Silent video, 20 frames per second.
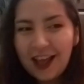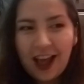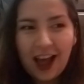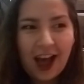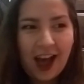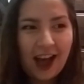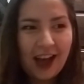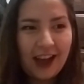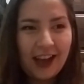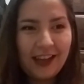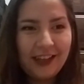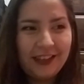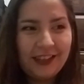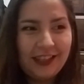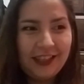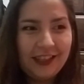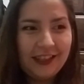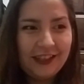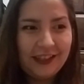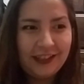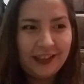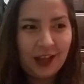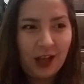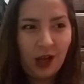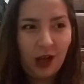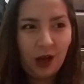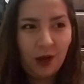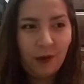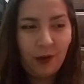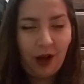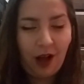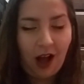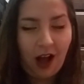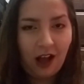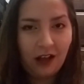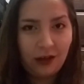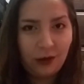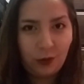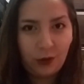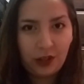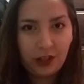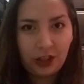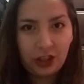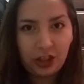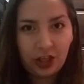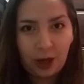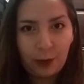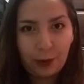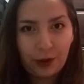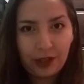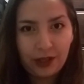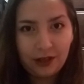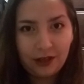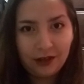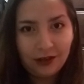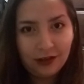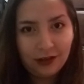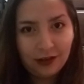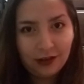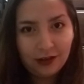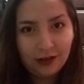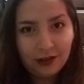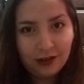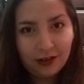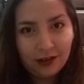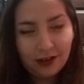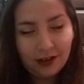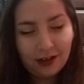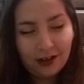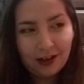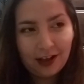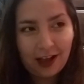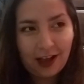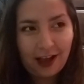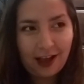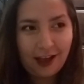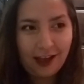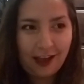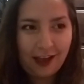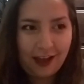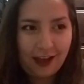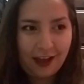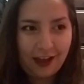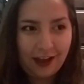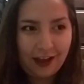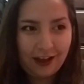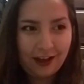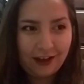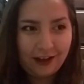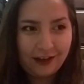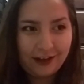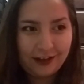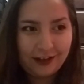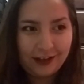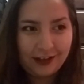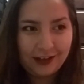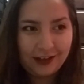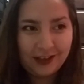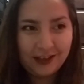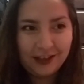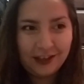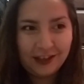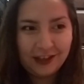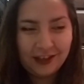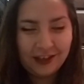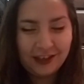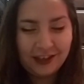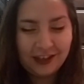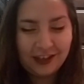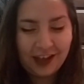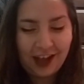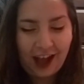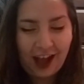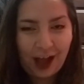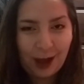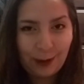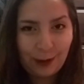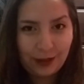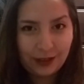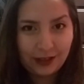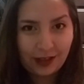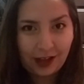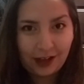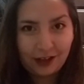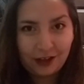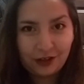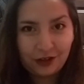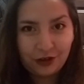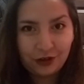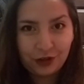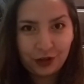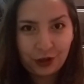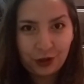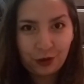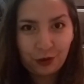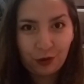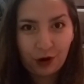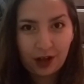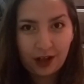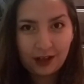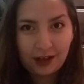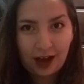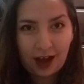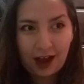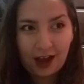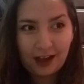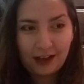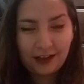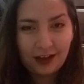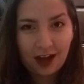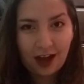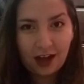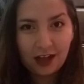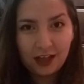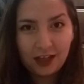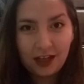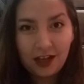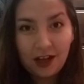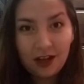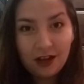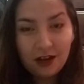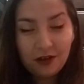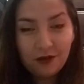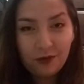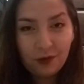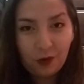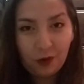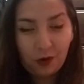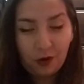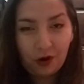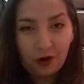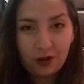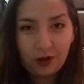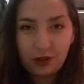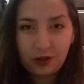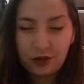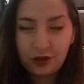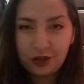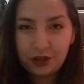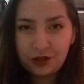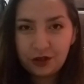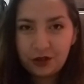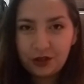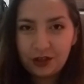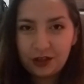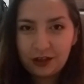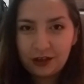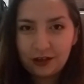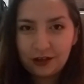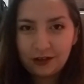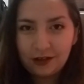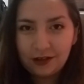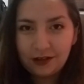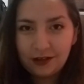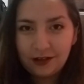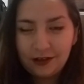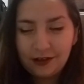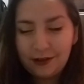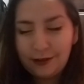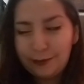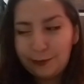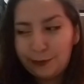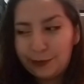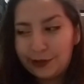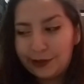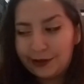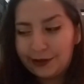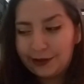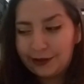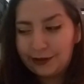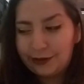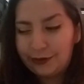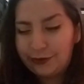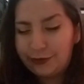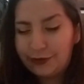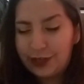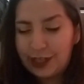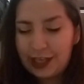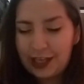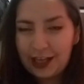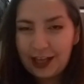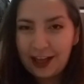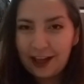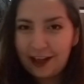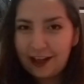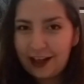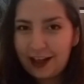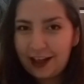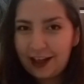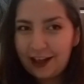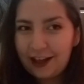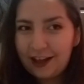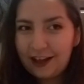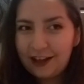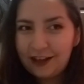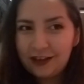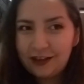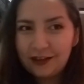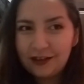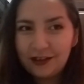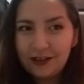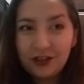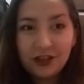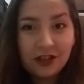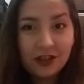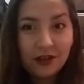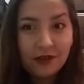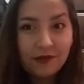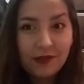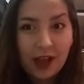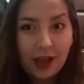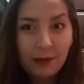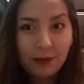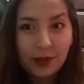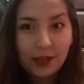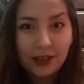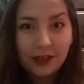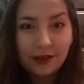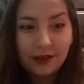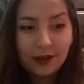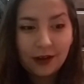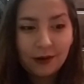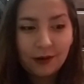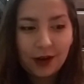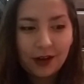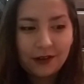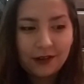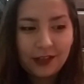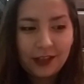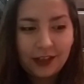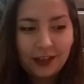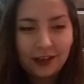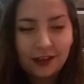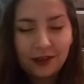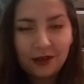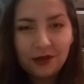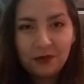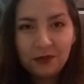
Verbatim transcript: I did some Halloween shopping and I'm excited to show you what I got for the trick-or-treaters, myself, and just the family around here.